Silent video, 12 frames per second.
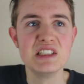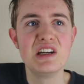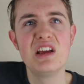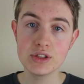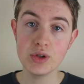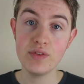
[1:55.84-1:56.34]

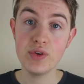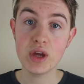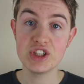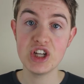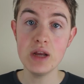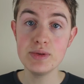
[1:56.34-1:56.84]
also if you can
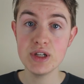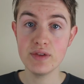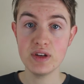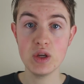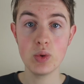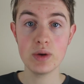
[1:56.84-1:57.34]
shape-shift
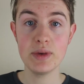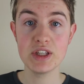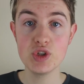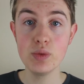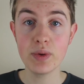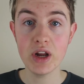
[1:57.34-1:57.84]
and you want to be a
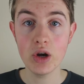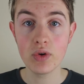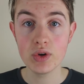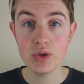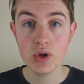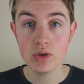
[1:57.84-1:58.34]
superhero,
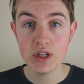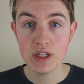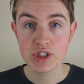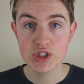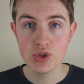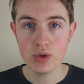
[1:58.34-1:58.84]
you don't need a
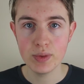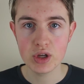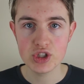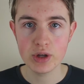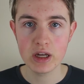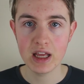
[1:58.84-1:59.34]
suit because
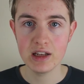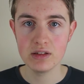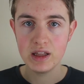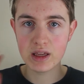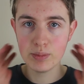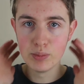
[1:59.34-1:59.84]
you can
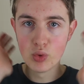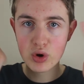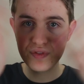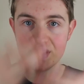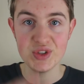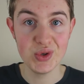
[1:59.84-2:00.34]
like
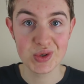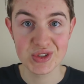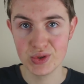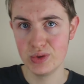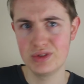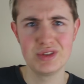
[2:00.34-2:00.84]
morph into your
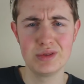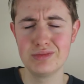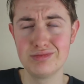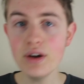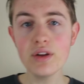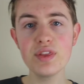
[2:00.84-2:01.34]
suit. So
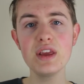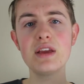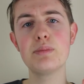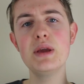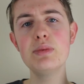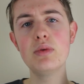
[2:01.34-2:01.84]
another thing
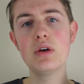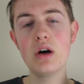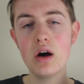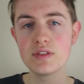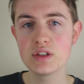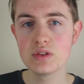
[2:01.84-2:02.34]
people
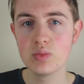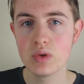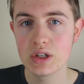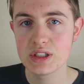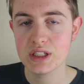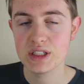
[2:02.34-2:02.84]
often want